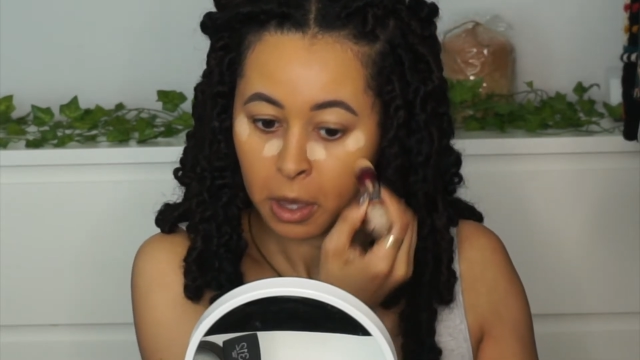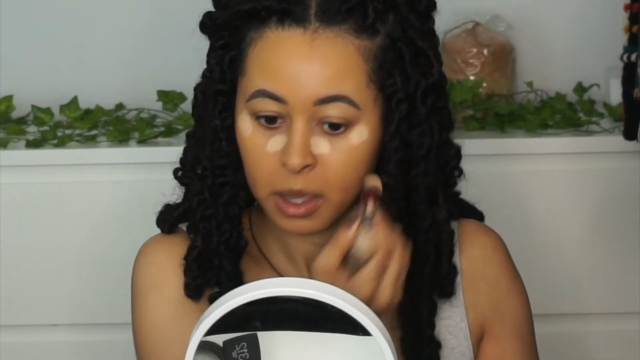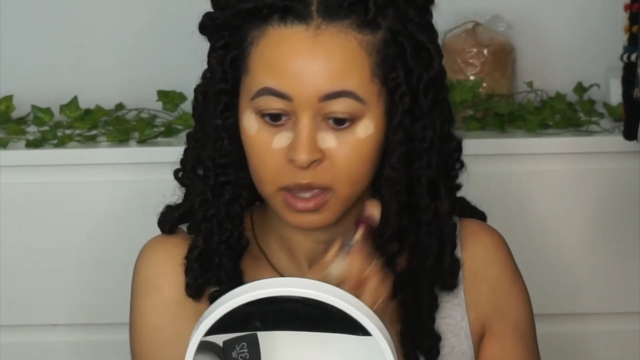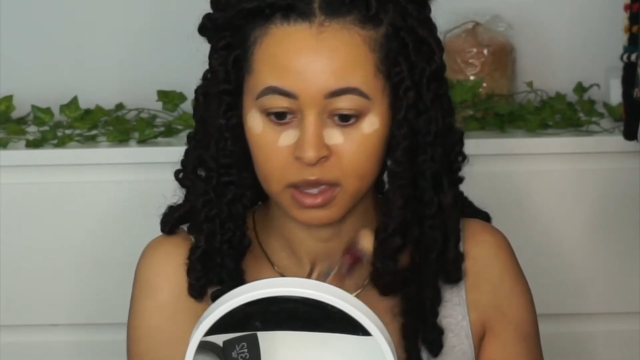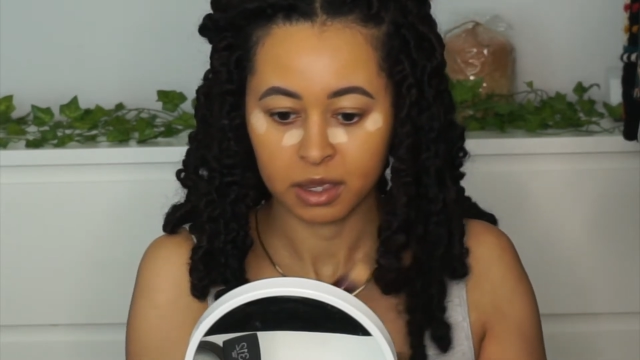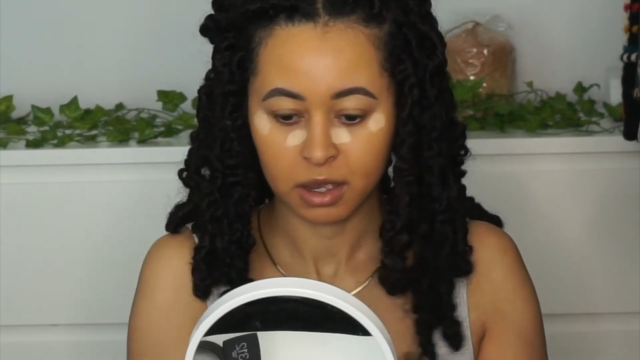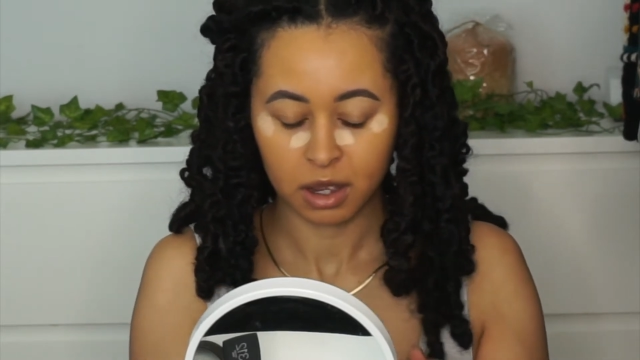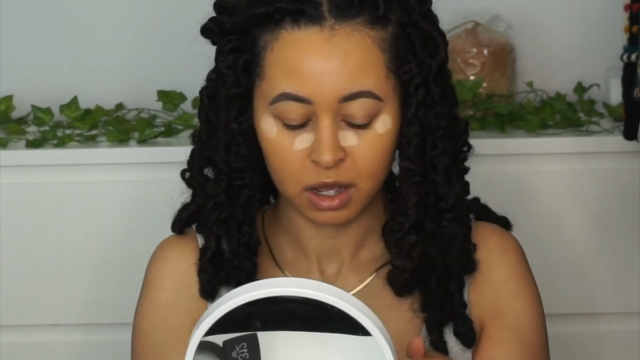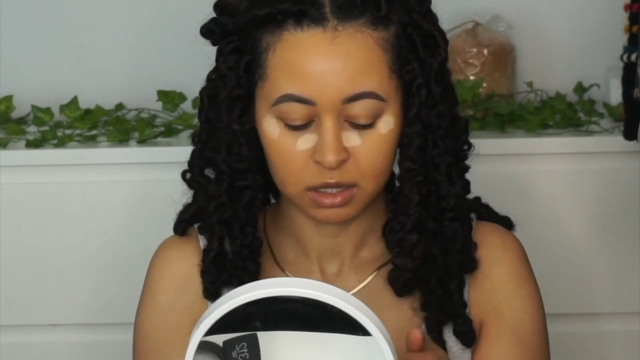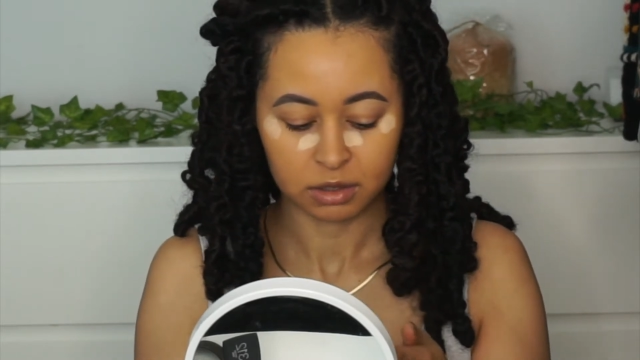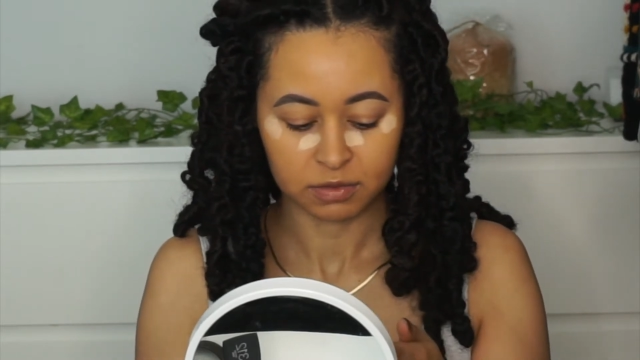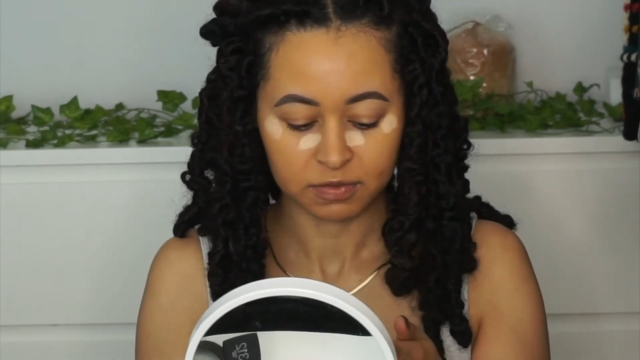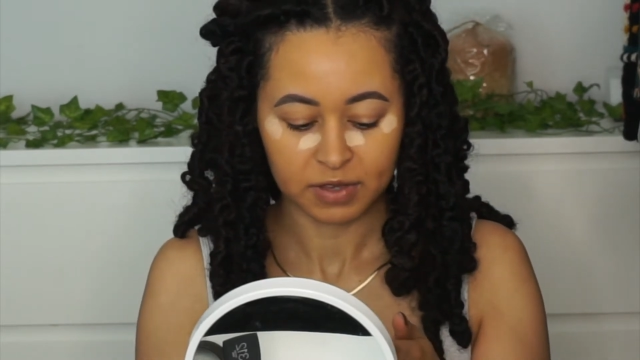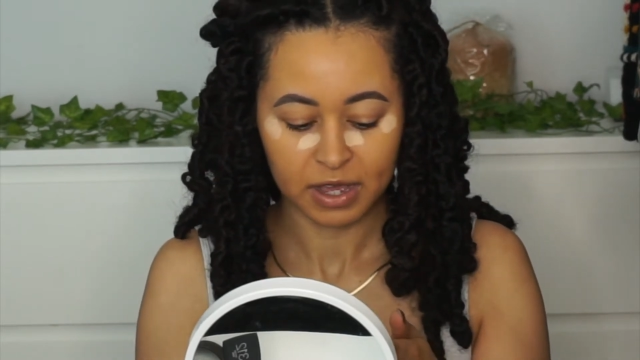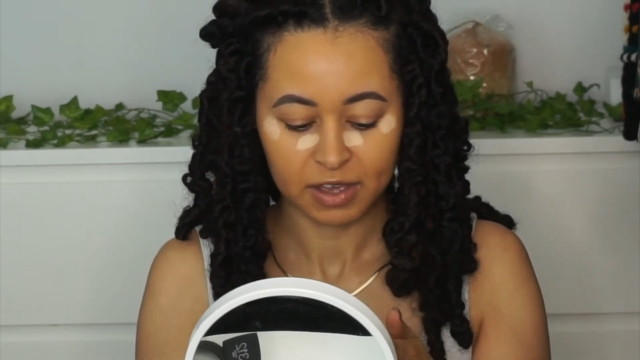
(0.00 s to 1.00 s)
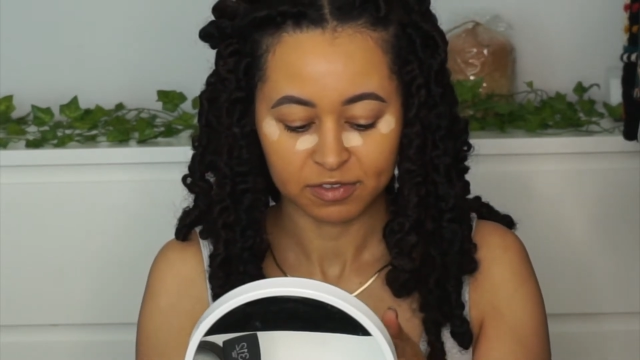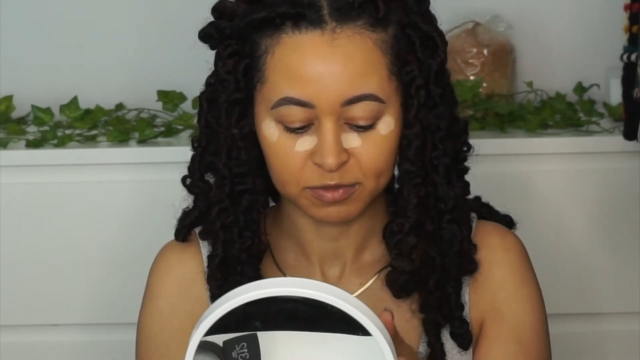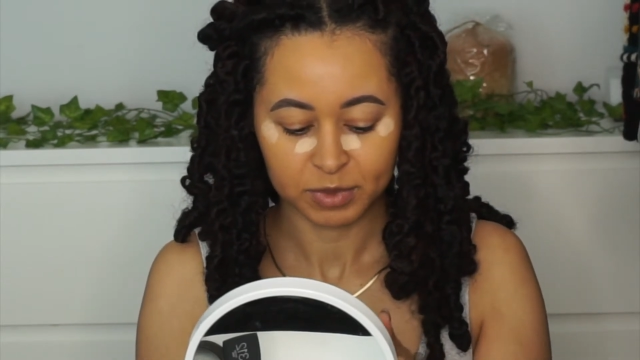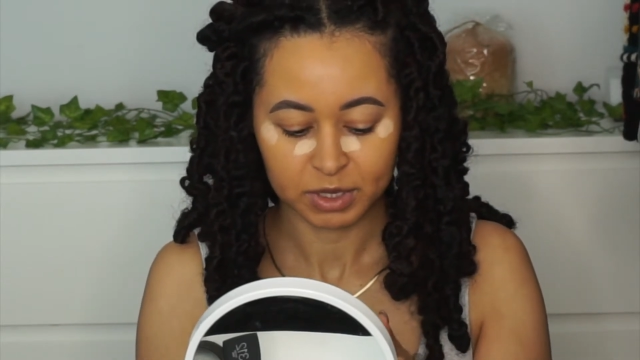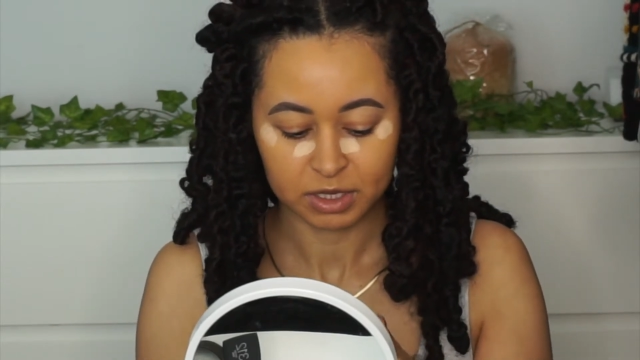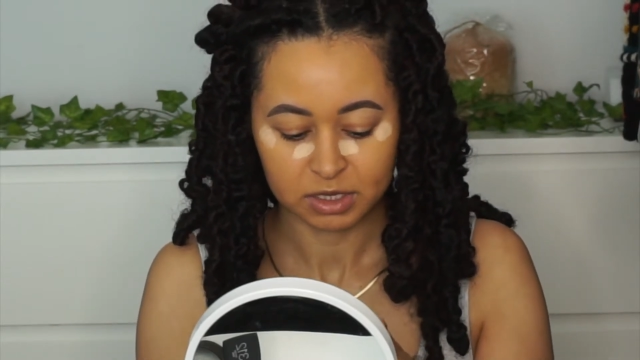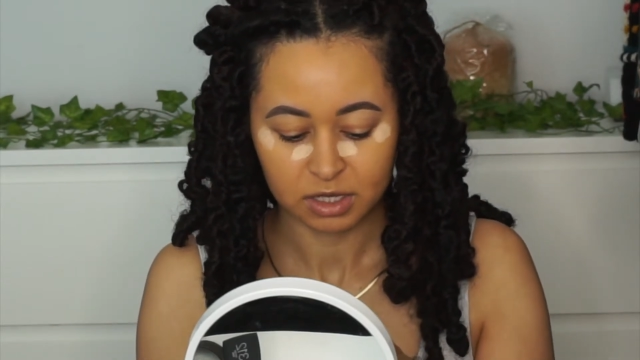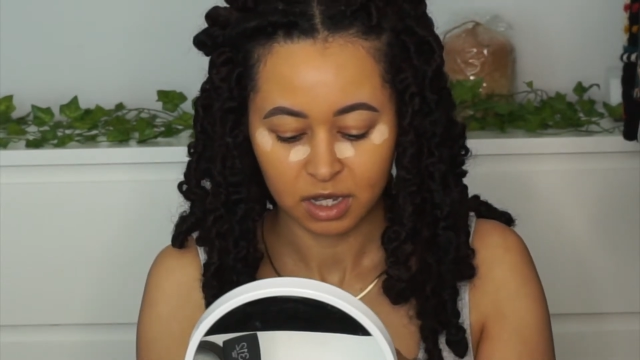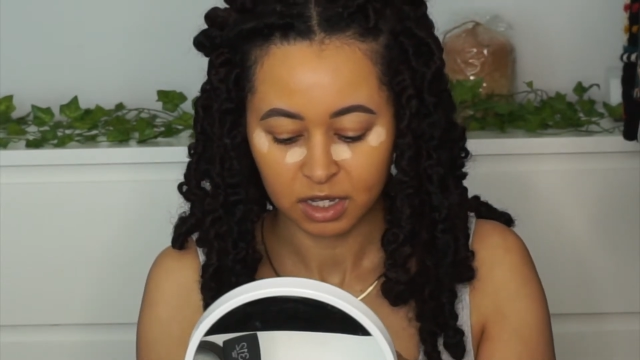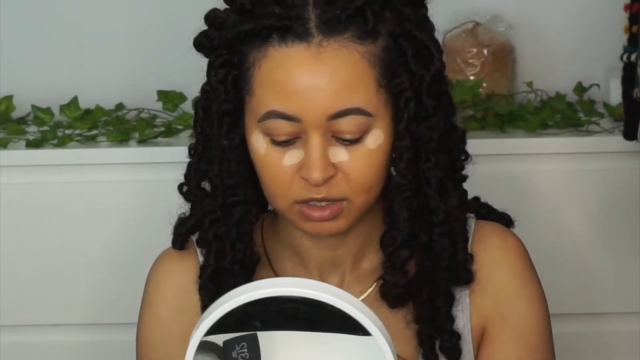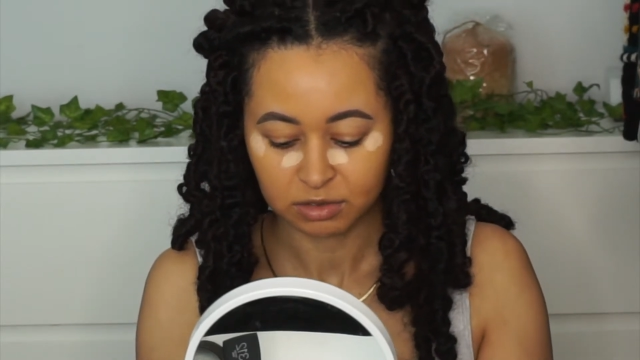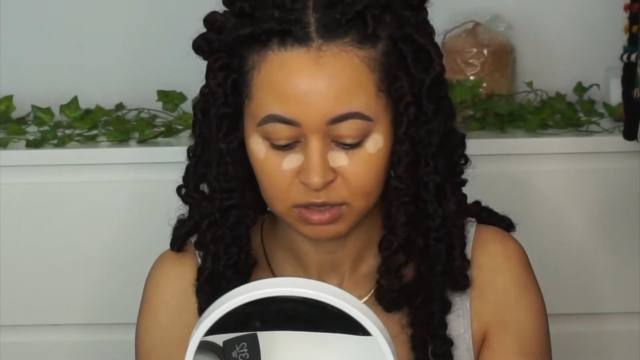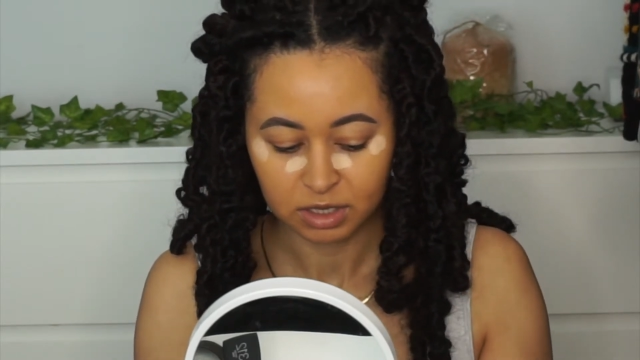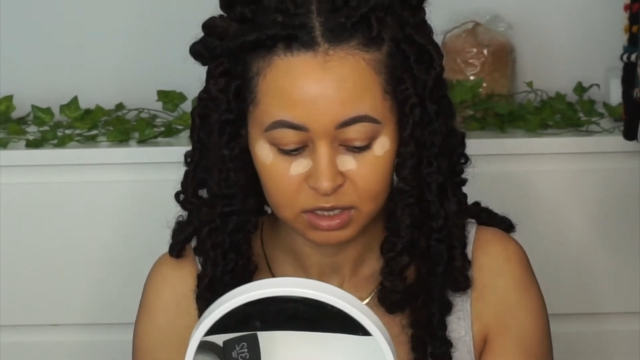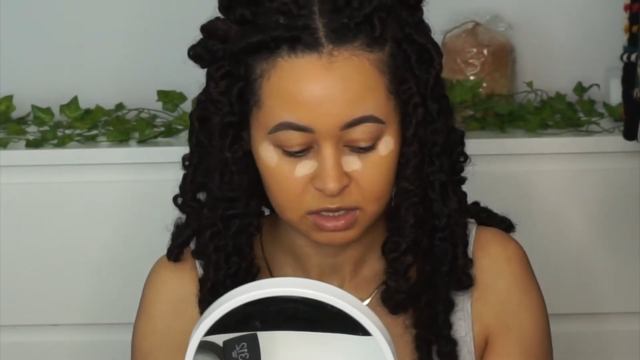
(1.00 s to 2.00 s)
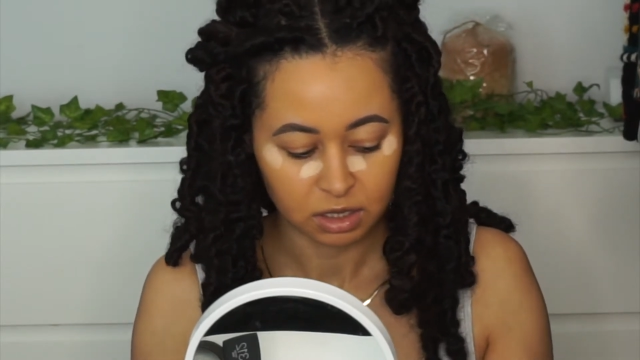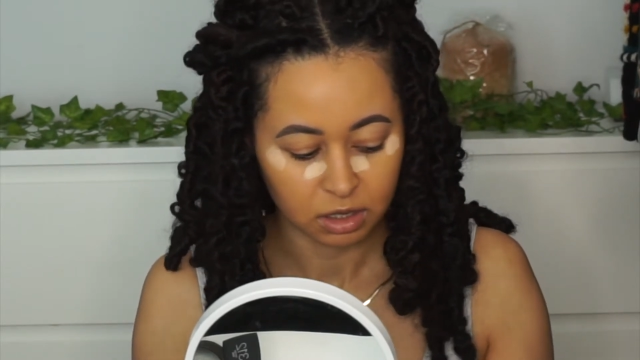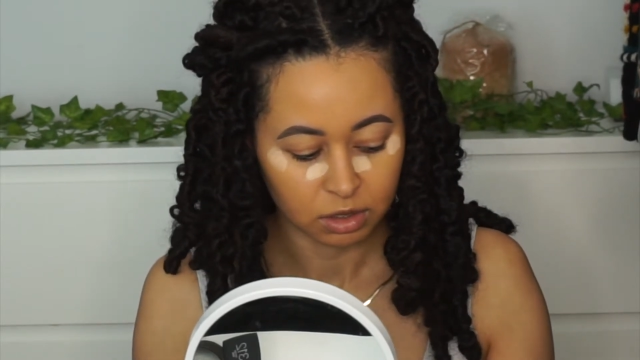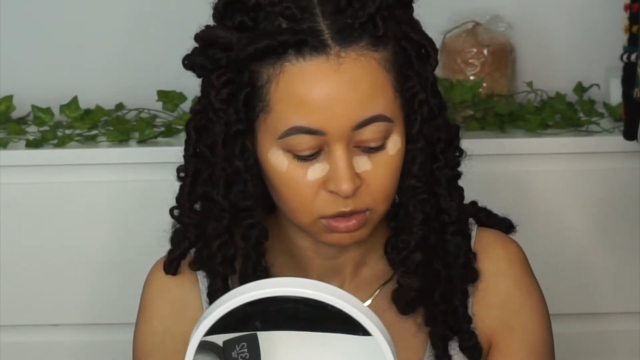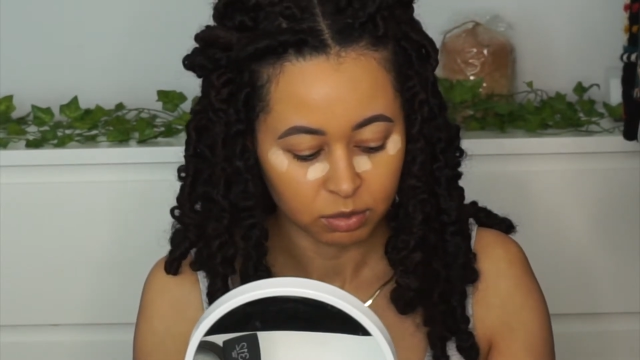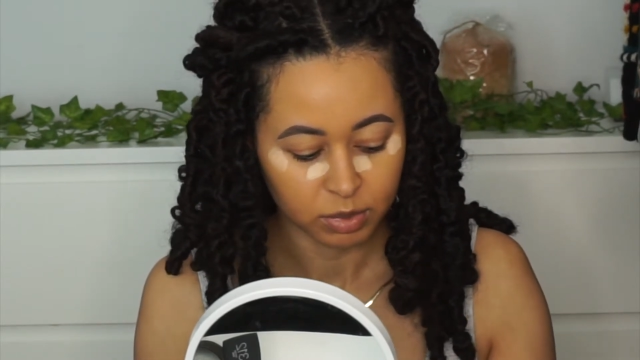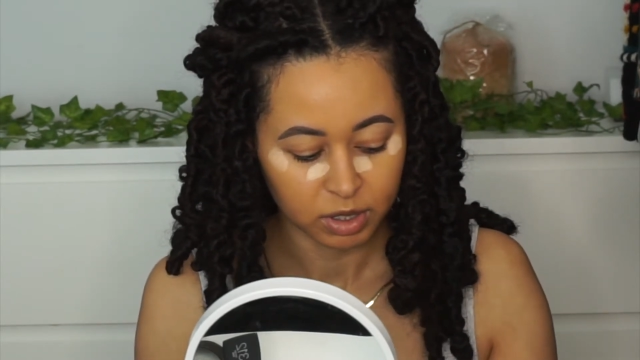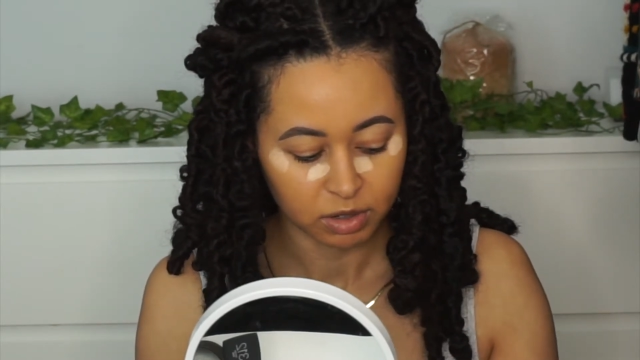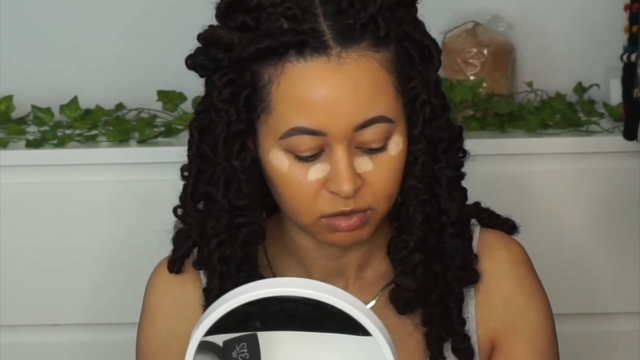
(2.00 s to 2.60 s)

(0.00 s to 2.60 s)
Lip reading: In all of 5 minutes, all you need is a little bit